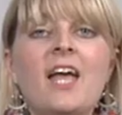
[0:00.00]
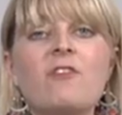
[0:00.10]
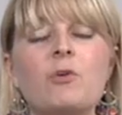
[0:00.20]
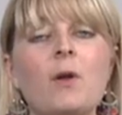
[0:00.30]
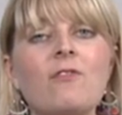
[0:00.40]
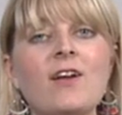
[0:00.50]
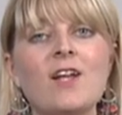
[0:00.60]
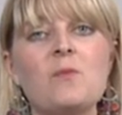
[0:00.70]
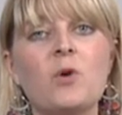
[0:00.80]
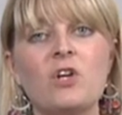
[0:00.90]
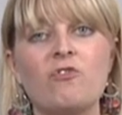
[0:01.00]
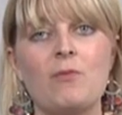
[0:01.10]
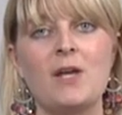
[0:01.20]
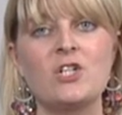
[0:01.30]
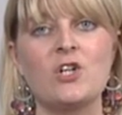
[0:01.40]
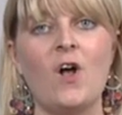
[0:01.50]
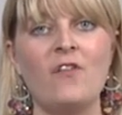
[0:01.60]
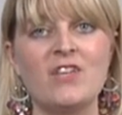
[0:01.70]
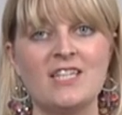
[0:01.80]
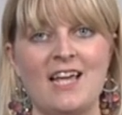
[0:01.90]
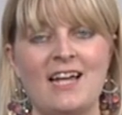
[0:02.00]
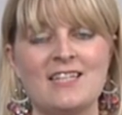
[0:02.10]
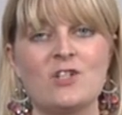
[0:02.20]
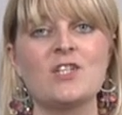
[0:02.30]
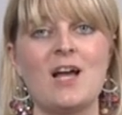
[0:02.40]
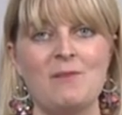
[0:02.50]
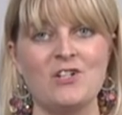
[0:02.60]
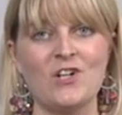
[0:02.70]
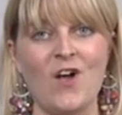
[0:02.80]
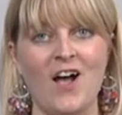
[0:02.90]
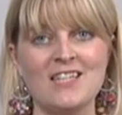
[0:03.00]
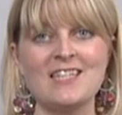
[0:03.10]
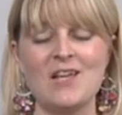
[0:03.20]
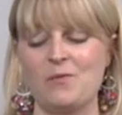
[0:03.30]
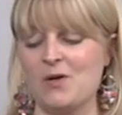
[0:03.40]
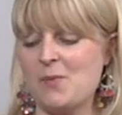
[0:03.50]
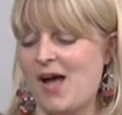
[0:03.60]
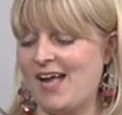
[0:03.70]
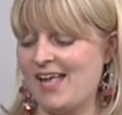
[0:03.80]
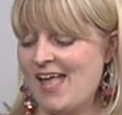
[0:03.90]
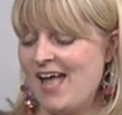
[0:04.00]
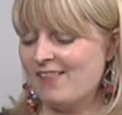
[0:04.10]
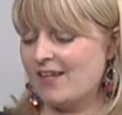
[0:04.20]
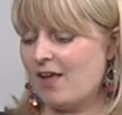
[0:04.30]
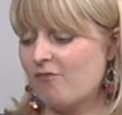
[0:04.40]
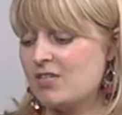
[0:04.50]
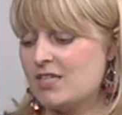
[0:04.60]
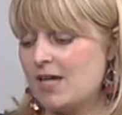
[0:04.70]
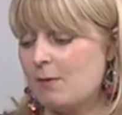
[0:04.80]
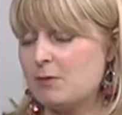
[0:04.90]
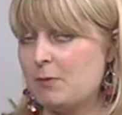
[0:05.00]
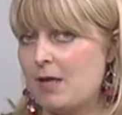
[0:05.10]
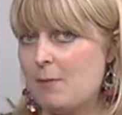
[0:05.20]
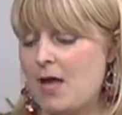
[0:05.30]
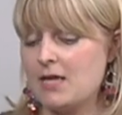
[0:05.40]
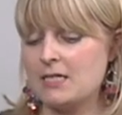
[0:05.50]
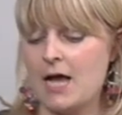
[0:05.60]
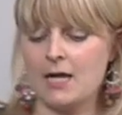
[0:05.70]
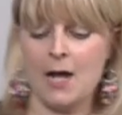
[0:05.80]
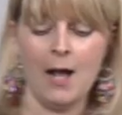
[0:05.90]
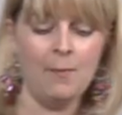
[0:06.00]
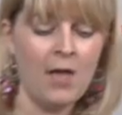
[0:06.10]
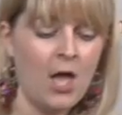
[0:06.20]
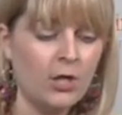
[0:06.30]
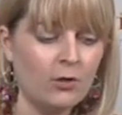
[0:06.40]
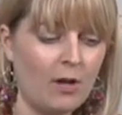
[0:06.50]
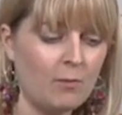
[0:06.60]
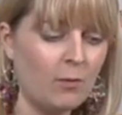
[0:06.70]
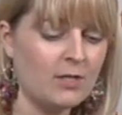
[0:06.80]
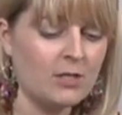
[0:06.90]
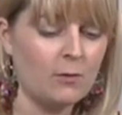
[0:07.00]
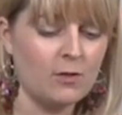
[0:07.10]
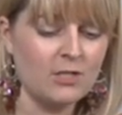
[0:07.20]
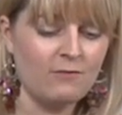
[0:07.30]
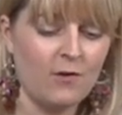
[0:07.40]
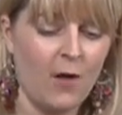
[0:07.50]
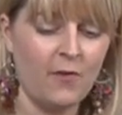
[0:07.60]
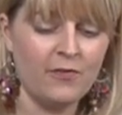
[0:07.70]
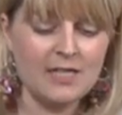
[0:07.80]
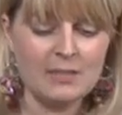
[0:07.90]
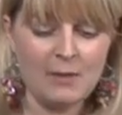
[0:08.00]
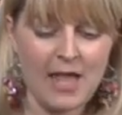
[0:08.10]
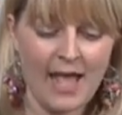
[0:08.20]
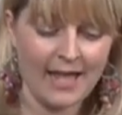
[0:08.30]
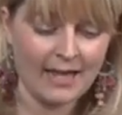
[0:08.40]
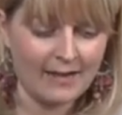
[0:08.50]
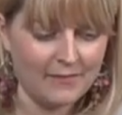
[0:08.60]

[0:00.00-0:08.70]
If you want to find out more information on this set, such as how much it costs and where to buy, then come visit timetoplaymag.com, your number one source for all things play.